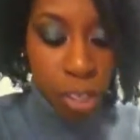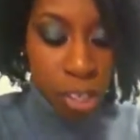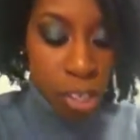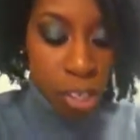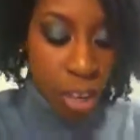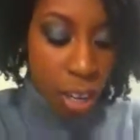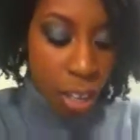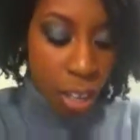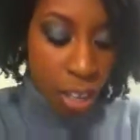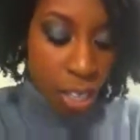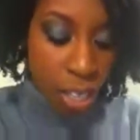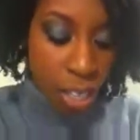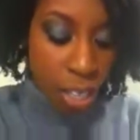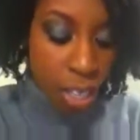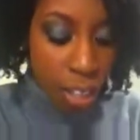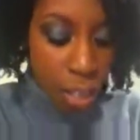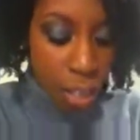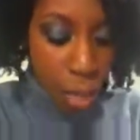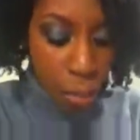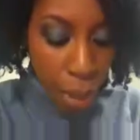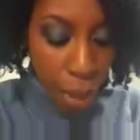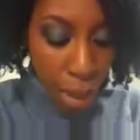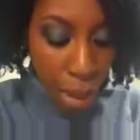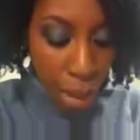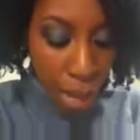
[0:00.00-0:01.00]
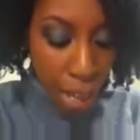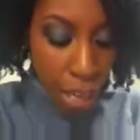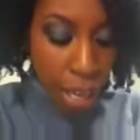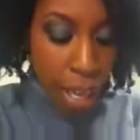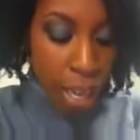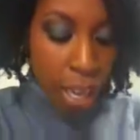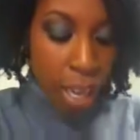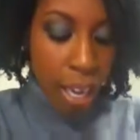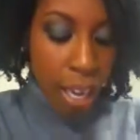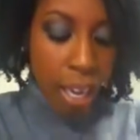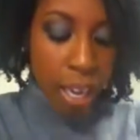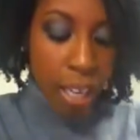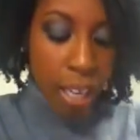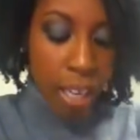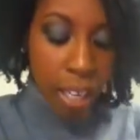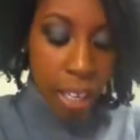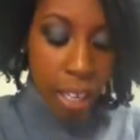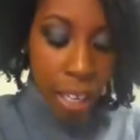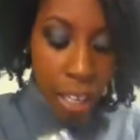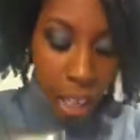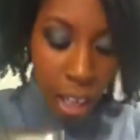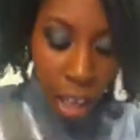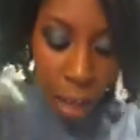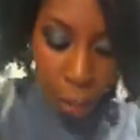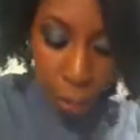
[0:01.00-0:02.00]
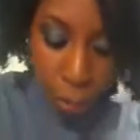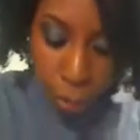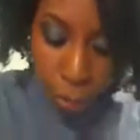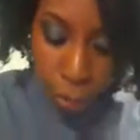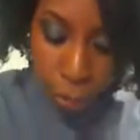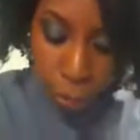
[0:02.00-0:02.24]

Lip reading: So I decided to go back and get a couple